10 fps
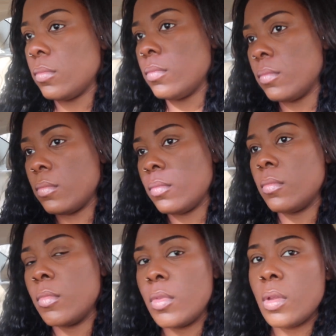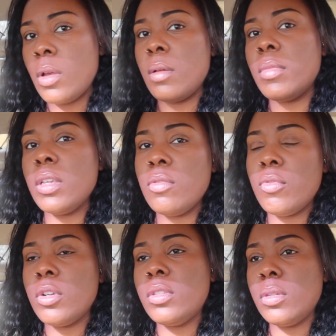I'm looking
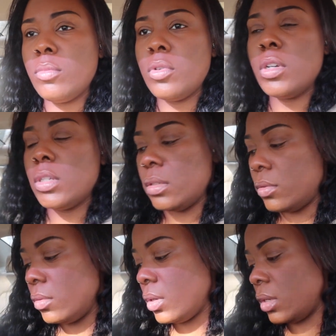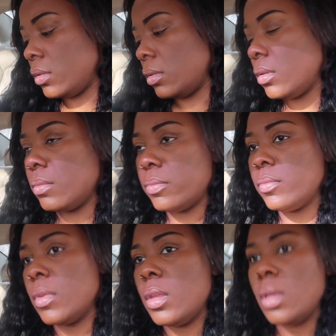for Tim Hortons, you guys. Um,
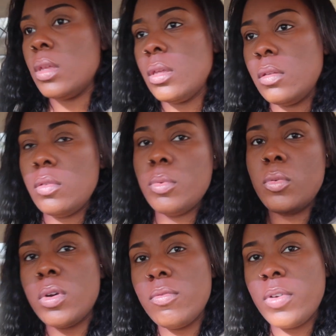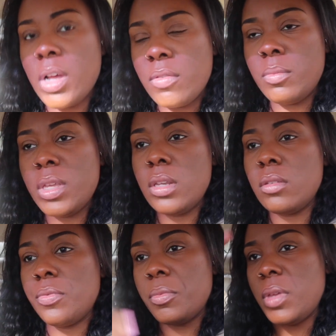it should be one five
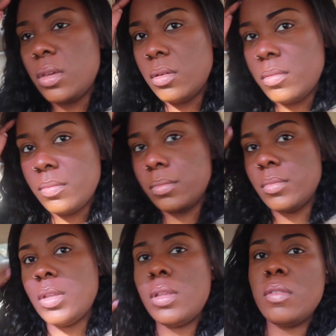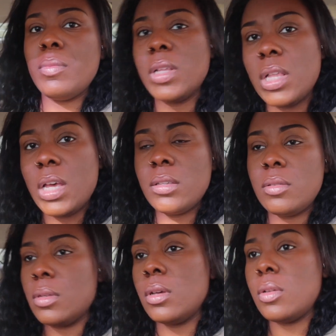minutes from here. I left my
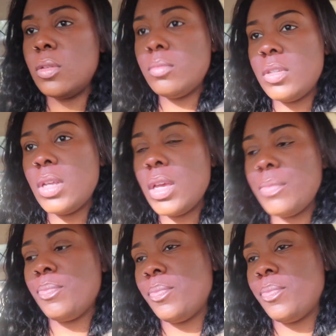glasses at home today.